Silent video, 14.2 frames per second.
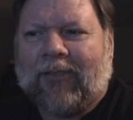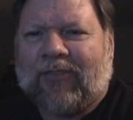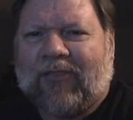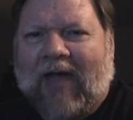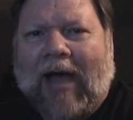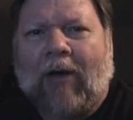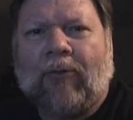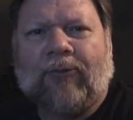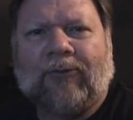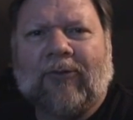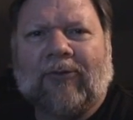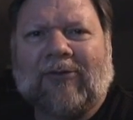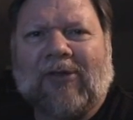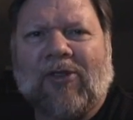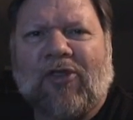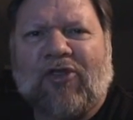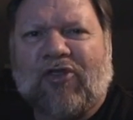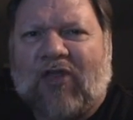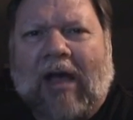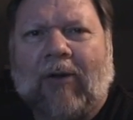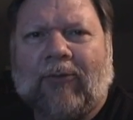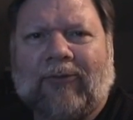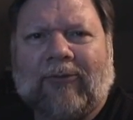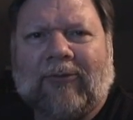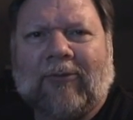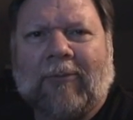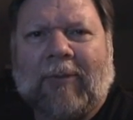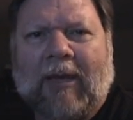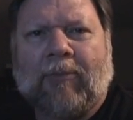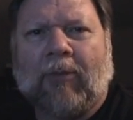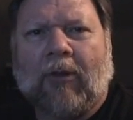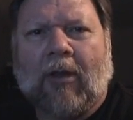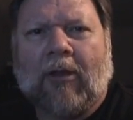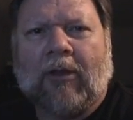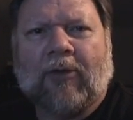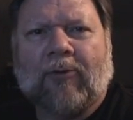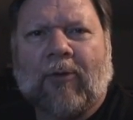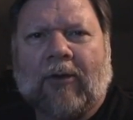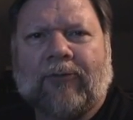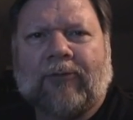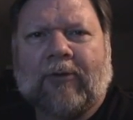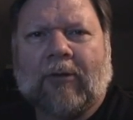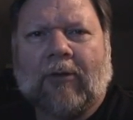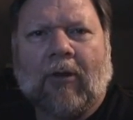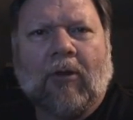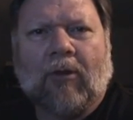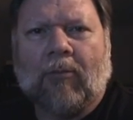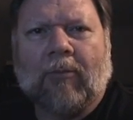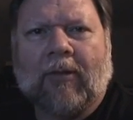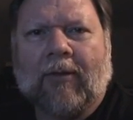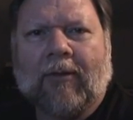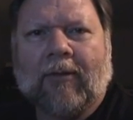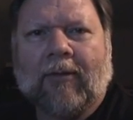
Thousands and thousands of people all across the globe